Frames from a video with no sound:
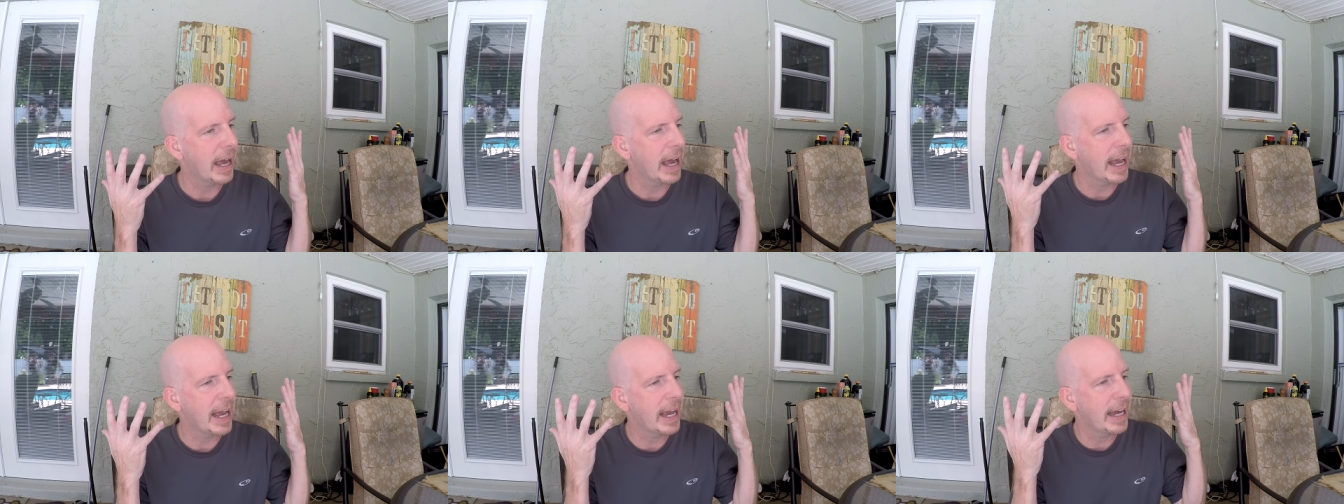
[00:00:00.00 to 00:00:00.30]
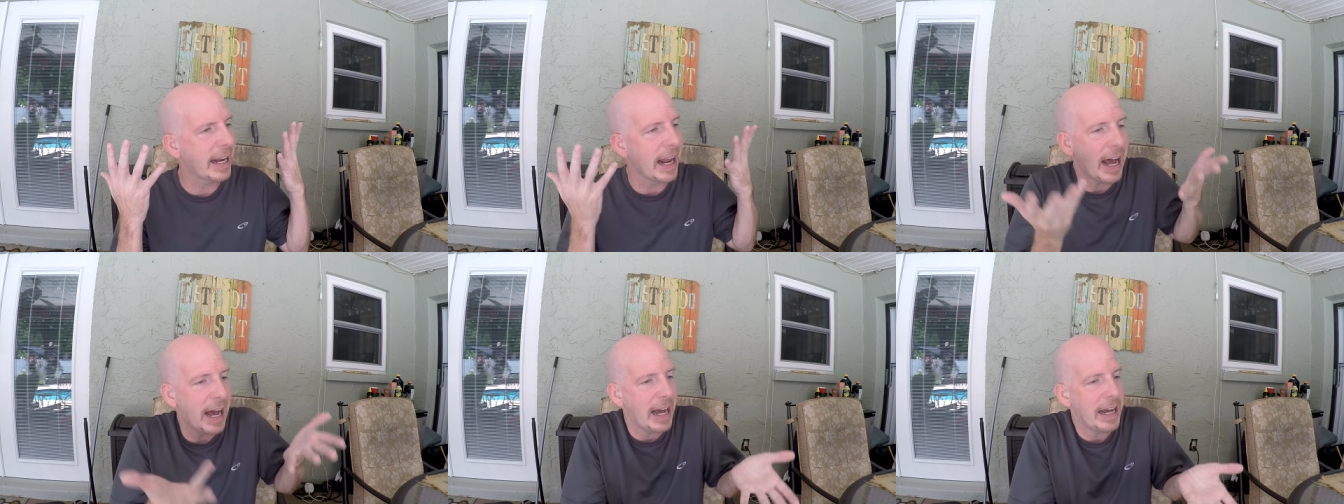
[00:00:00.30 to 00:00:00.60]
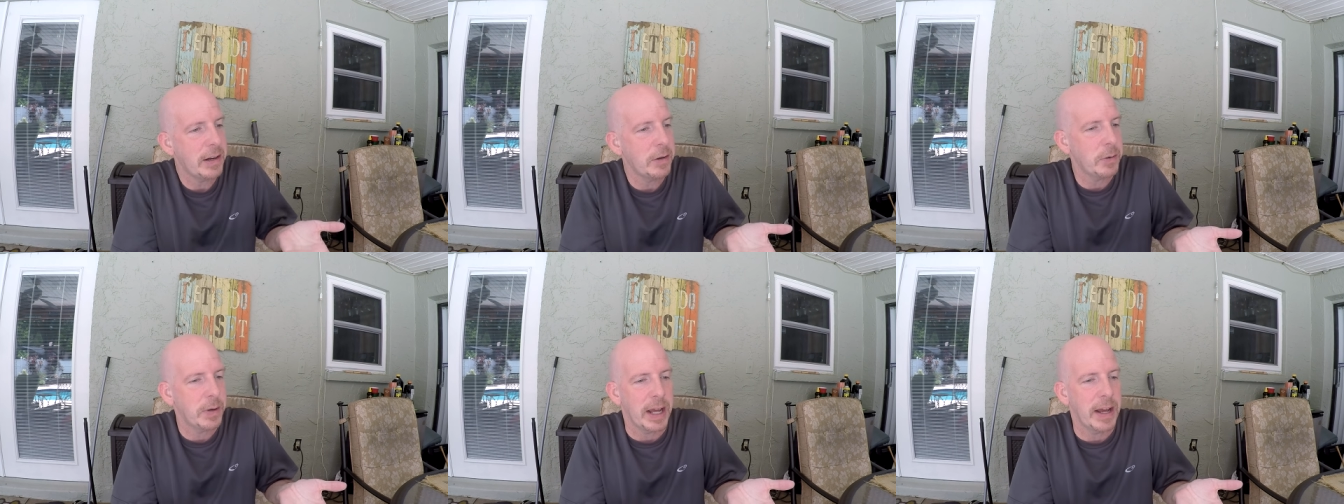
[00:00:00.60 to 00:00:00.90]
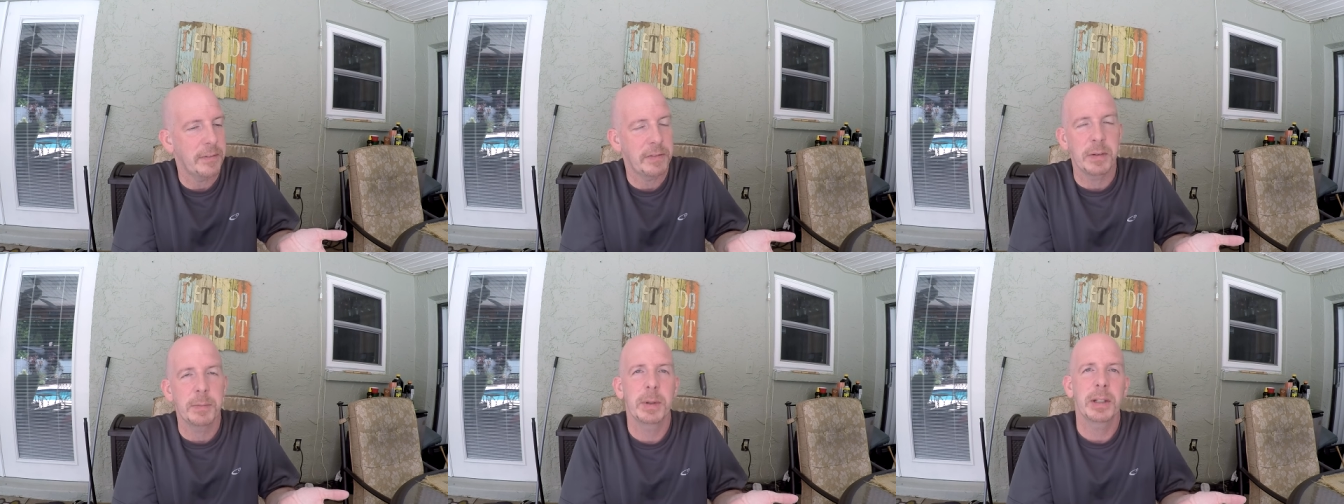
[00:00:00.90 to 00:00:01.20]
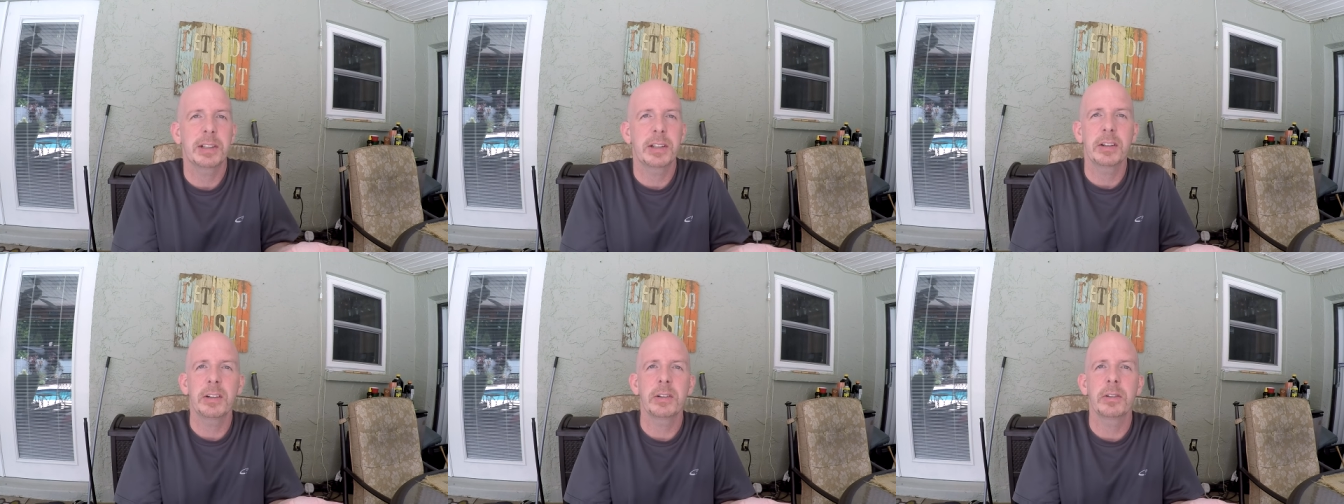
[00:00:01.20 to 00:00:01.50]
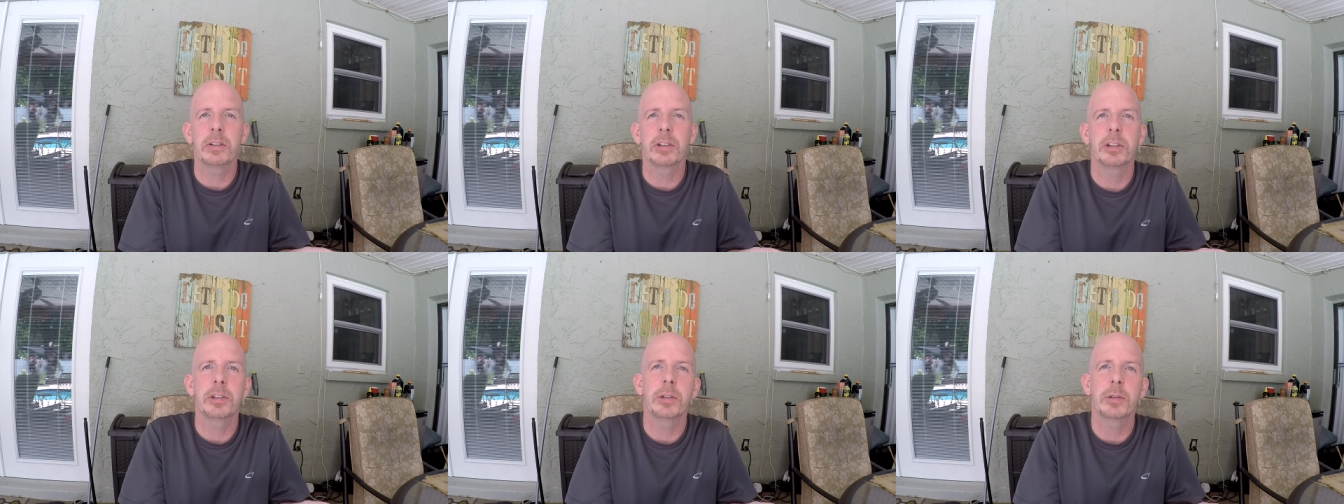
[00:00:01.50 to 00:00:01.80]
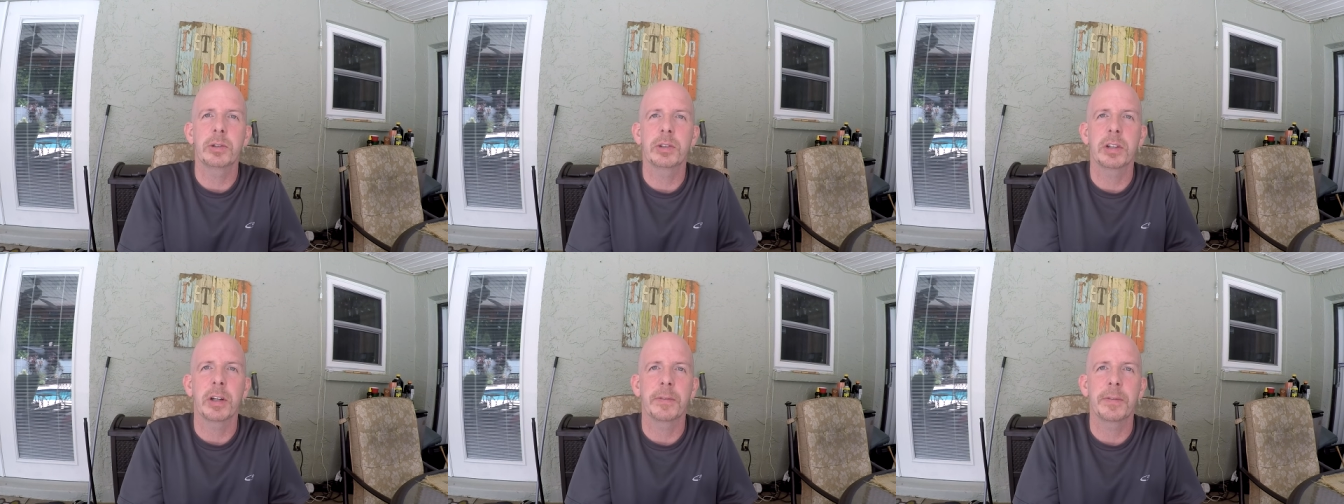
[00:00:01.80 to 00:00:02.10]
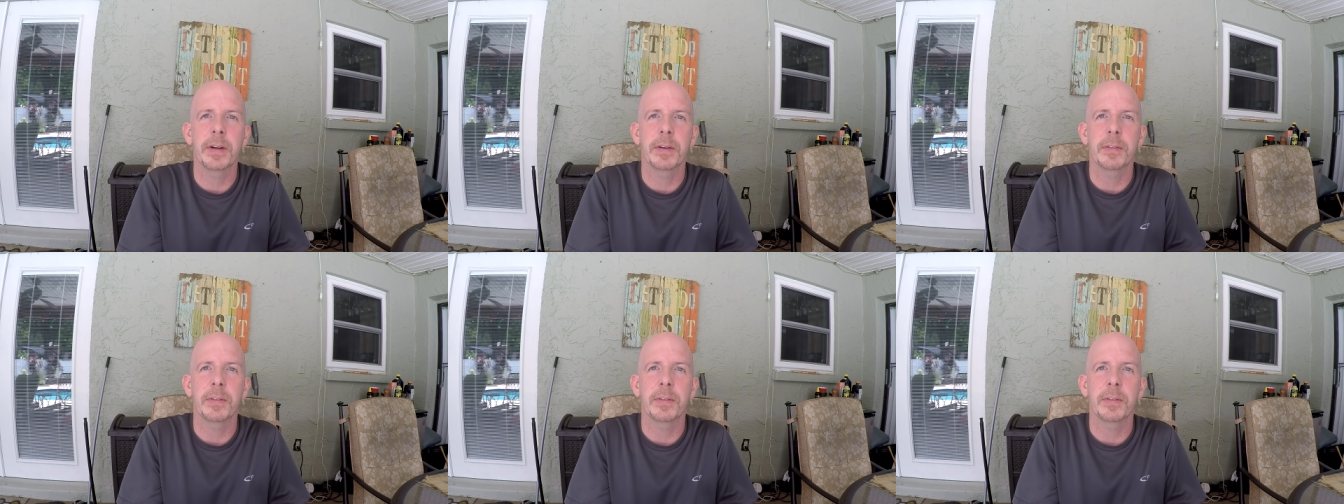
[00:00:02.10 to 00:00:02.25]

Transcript: and I don't have the material to do stuff